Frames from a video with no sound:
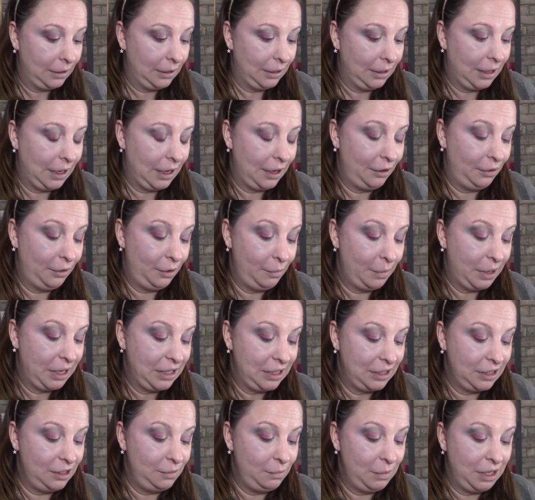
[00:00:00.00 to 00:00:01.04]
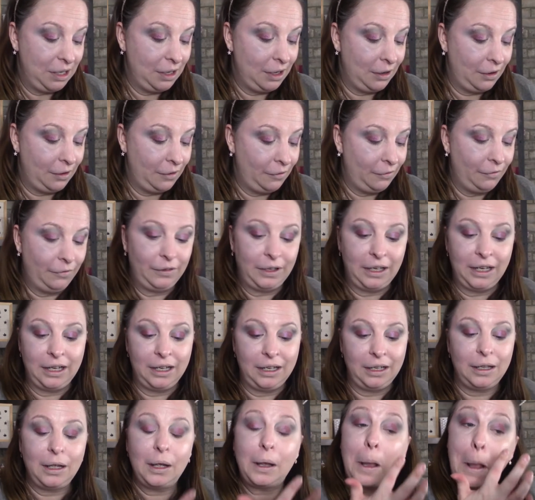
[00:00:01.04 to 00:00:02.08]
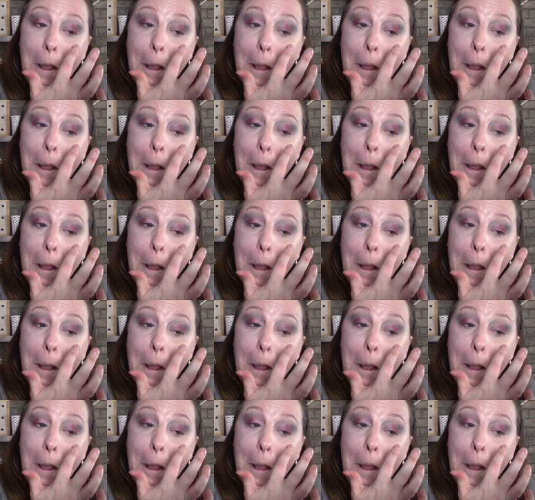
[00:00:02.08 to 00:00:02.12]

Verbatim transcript: Kind of reminds me of like